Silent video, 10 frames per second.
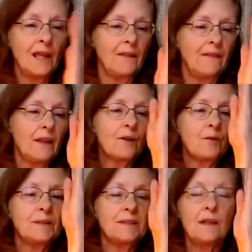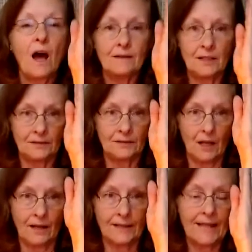If the Earth was not tilted
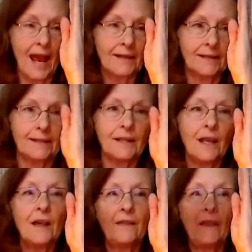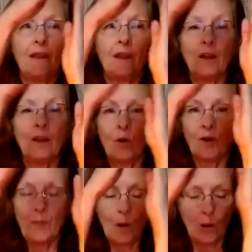on its axis, then the
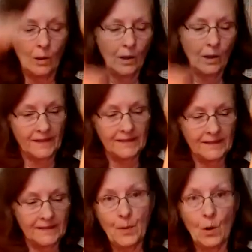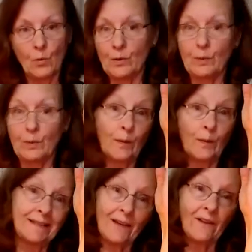North Pole and the South Pole would be
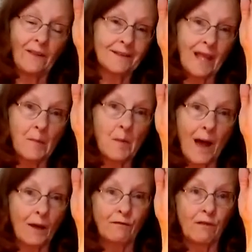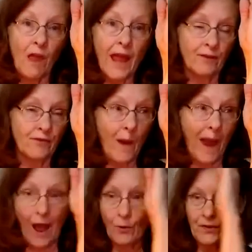receiving the same amount of light
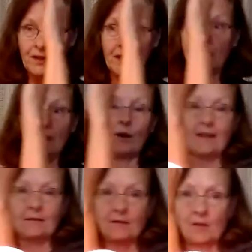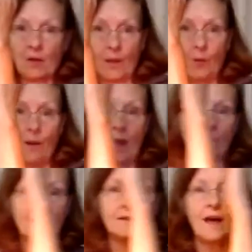throughout the year as it's going
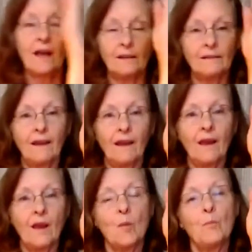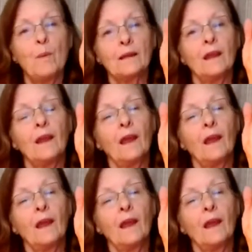around the sun. But